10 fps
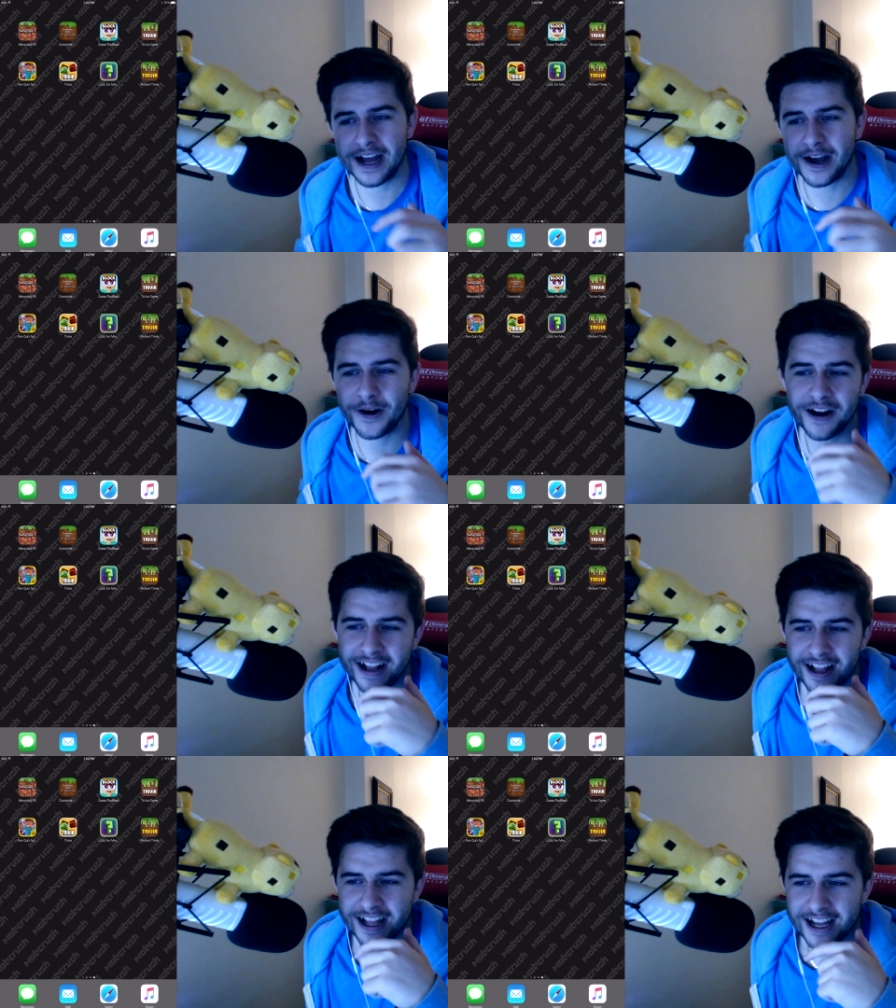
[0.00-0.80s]
Now,
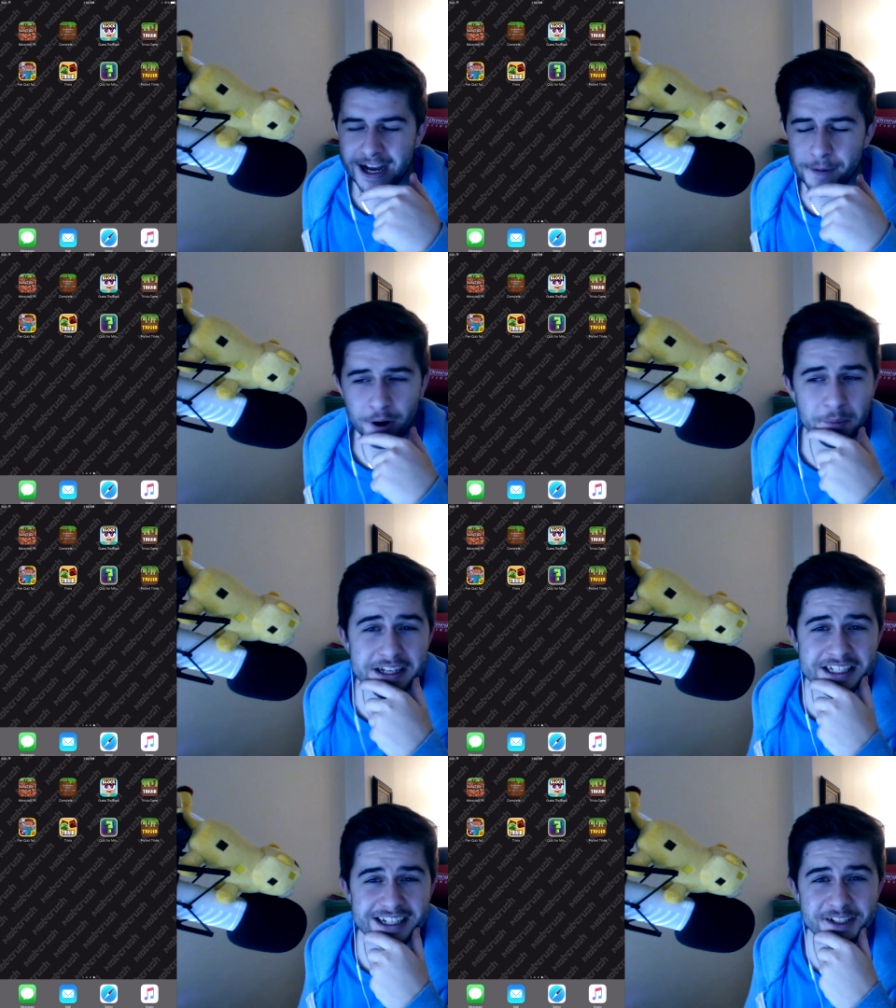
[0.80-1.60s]
I
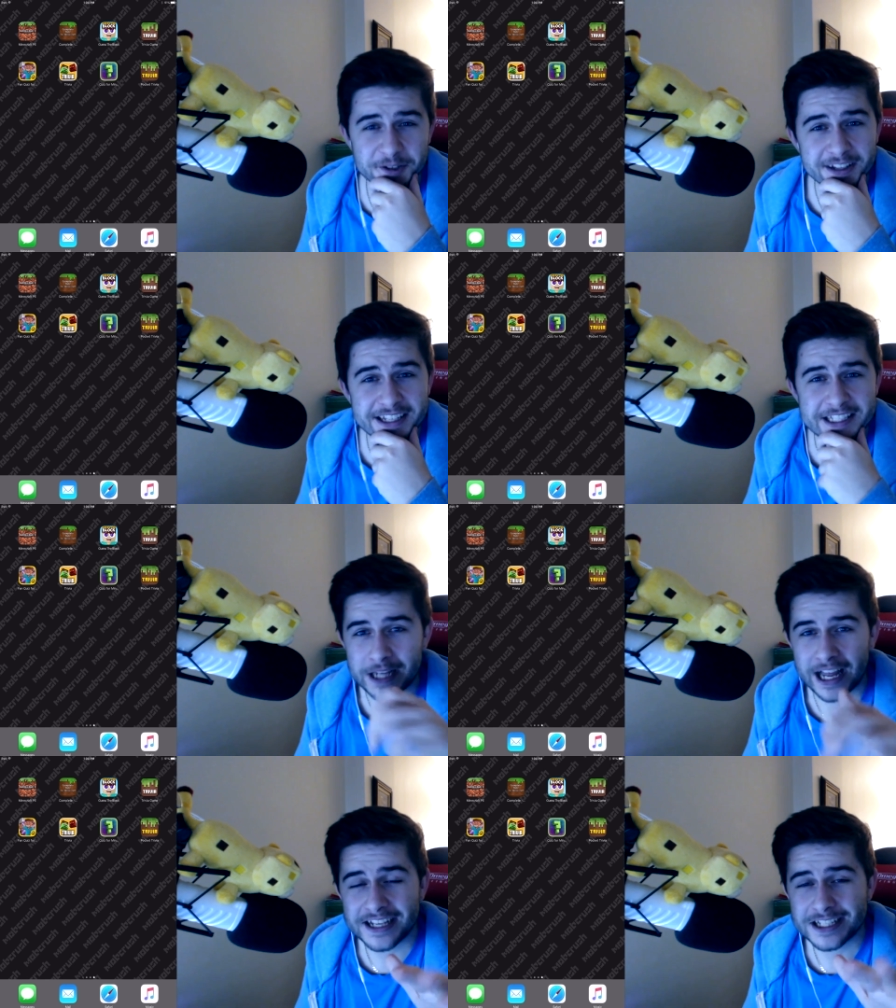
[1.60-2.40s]
probably shouldn't do this,
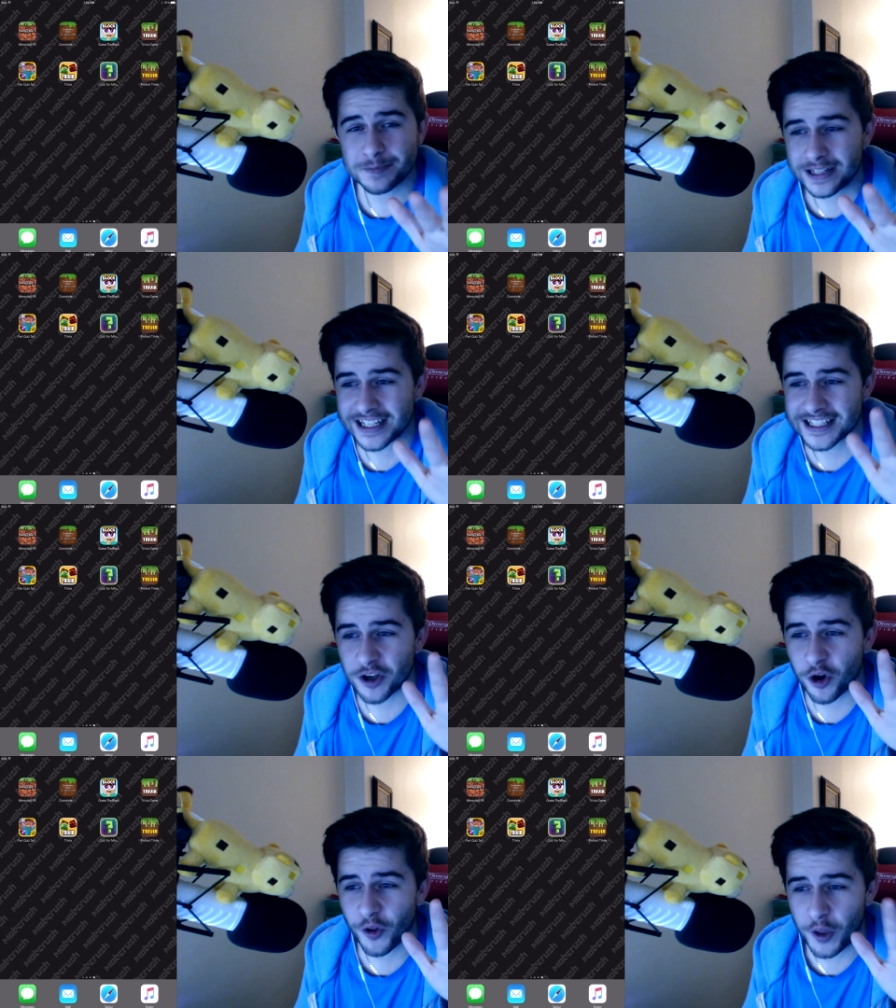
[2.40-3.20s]
guys,
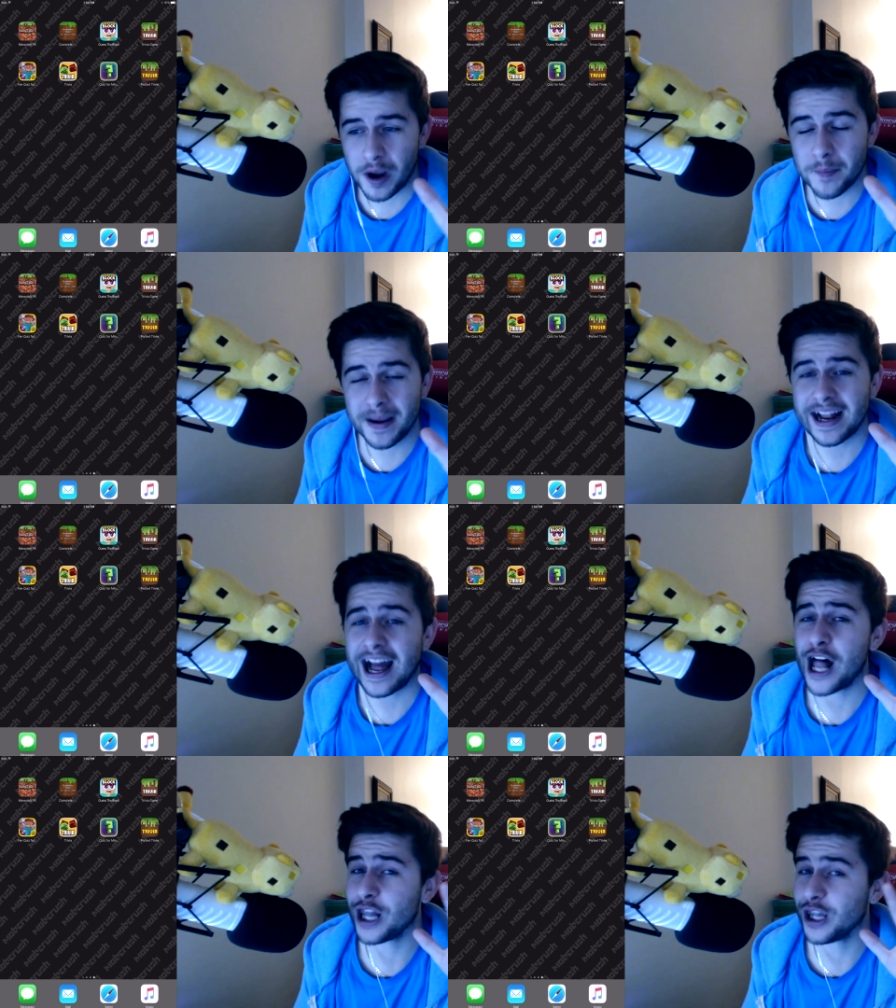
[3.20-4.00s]
because although I make
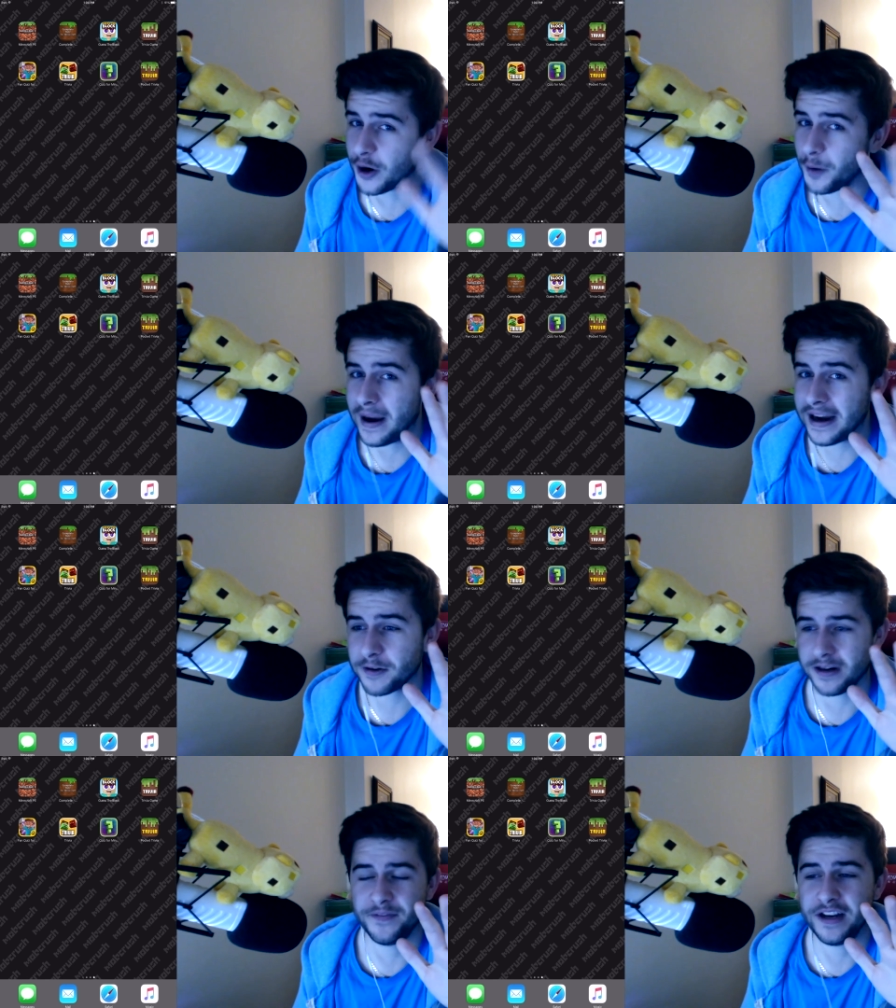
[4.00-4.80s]
a lot of
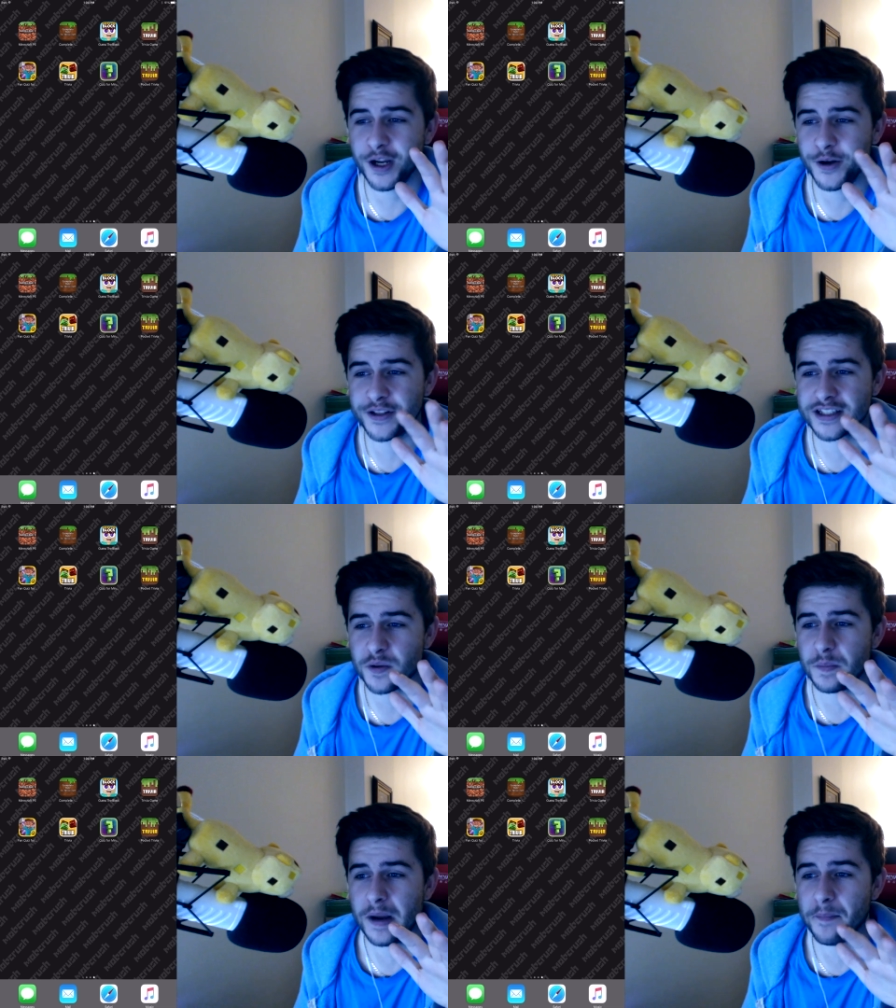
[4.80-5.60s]
Minecraft
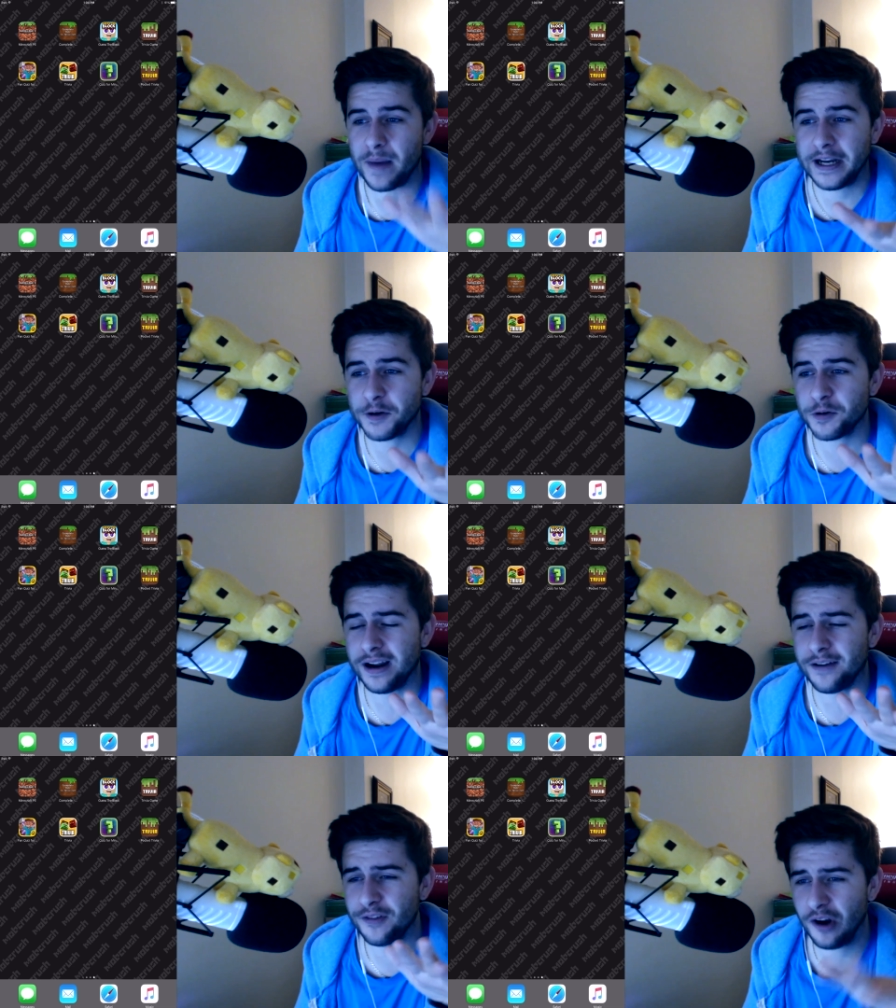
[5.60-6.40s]
videos, my
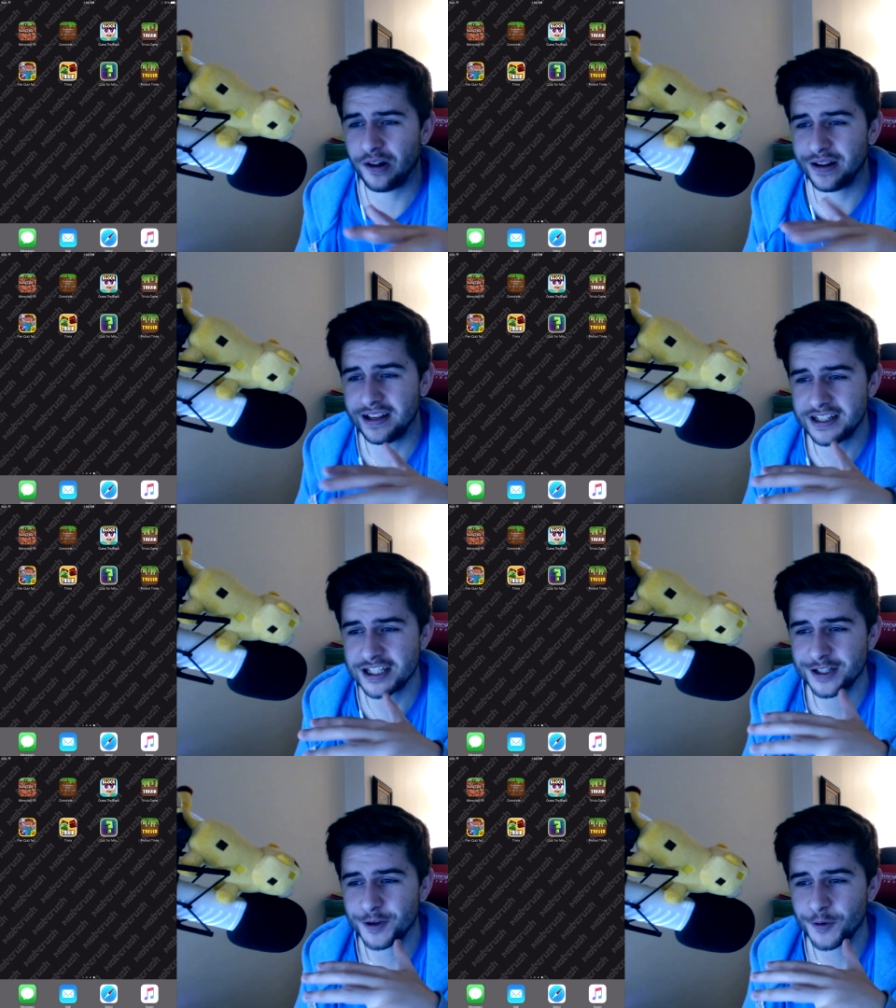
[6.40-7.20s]
Minecraft
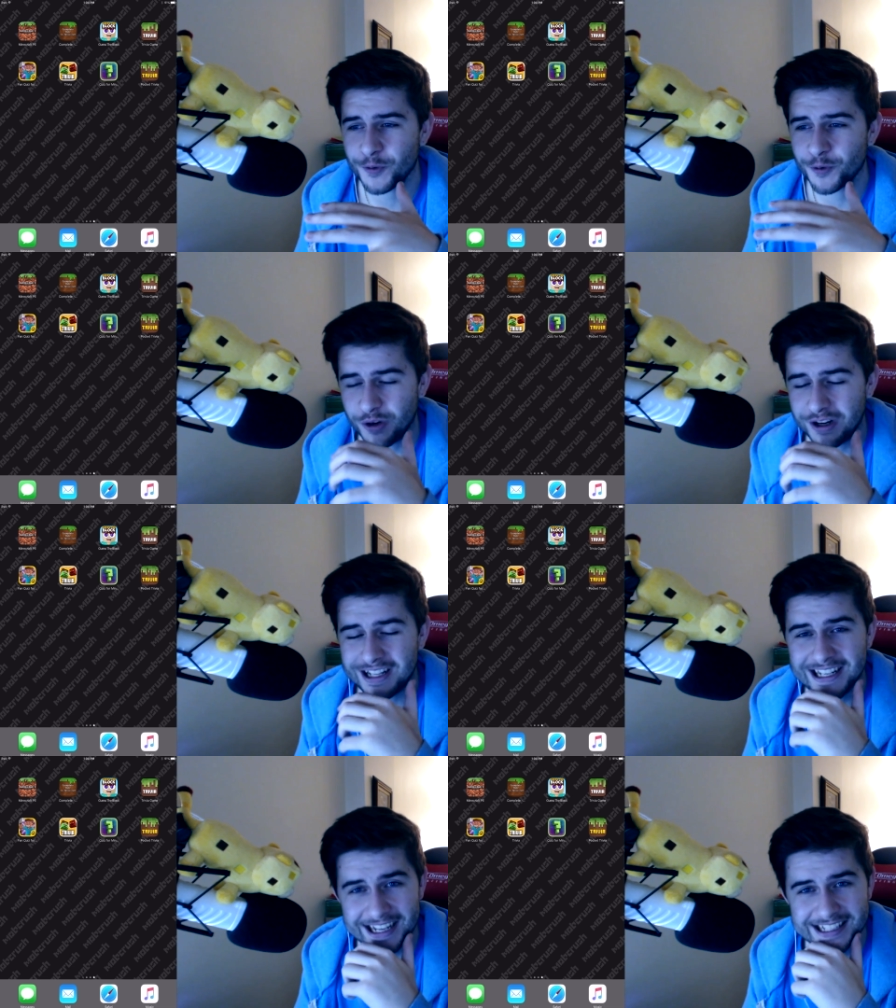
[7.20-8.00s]
knowledge
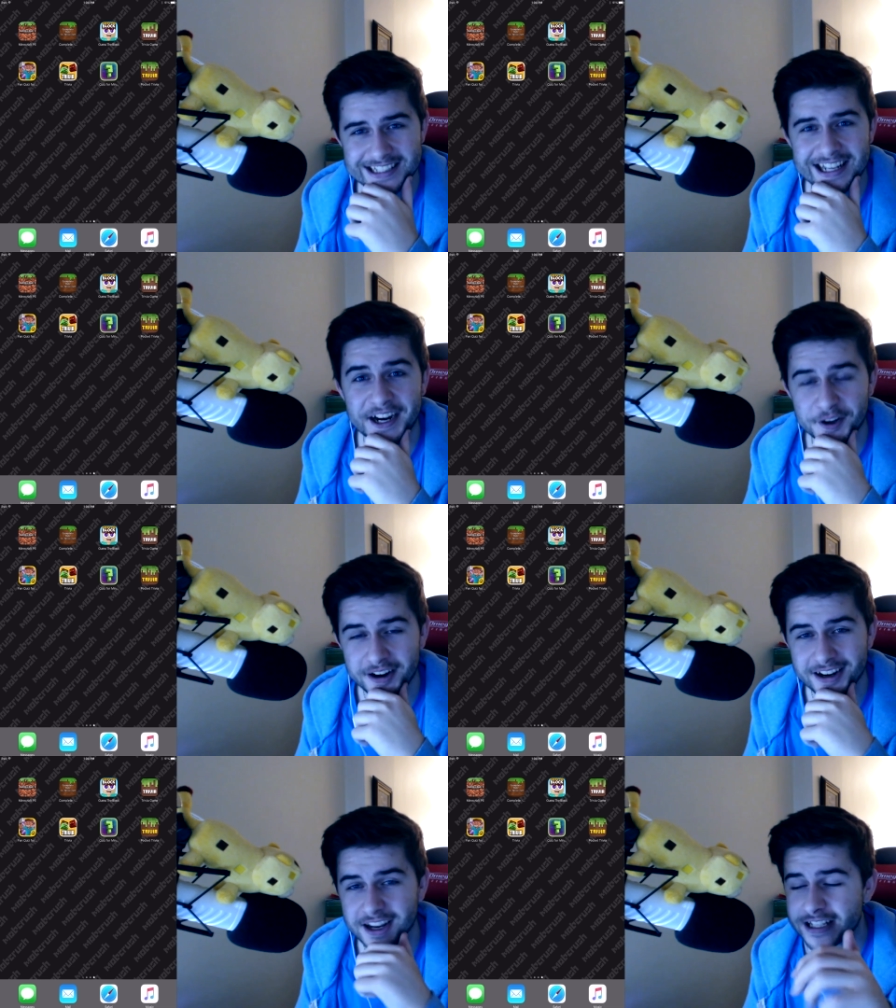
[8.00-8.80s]
really isn't that
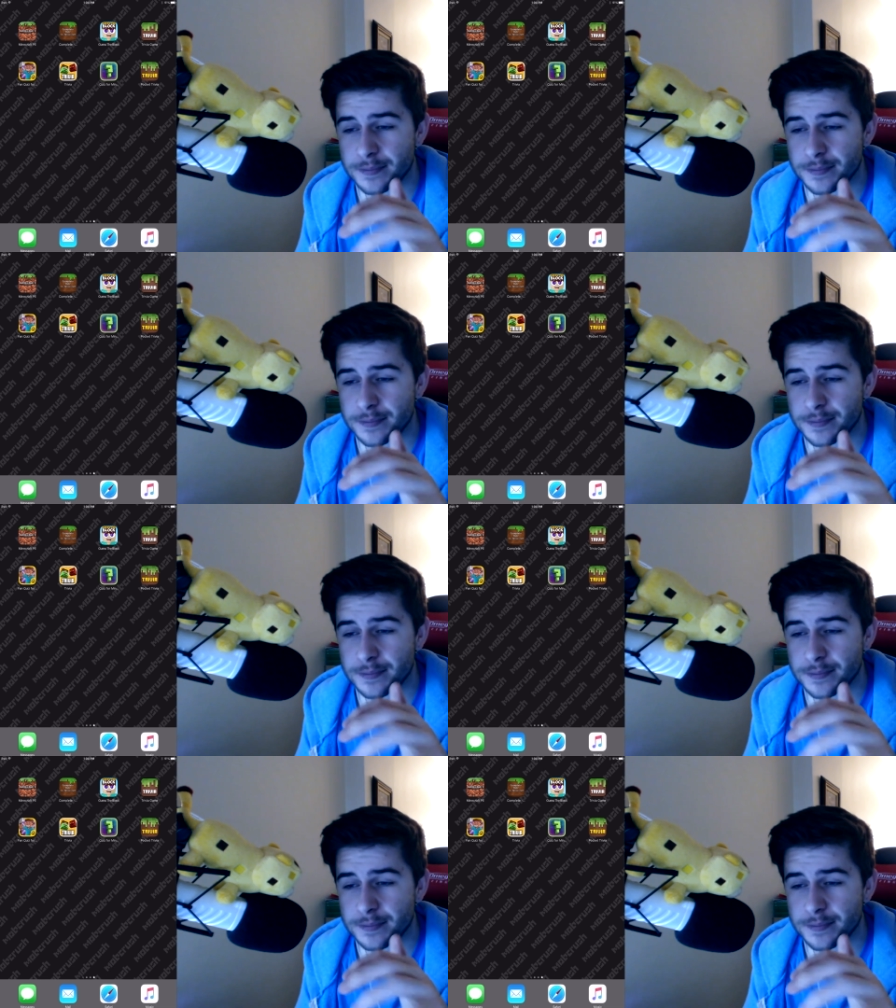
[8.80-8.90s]
great.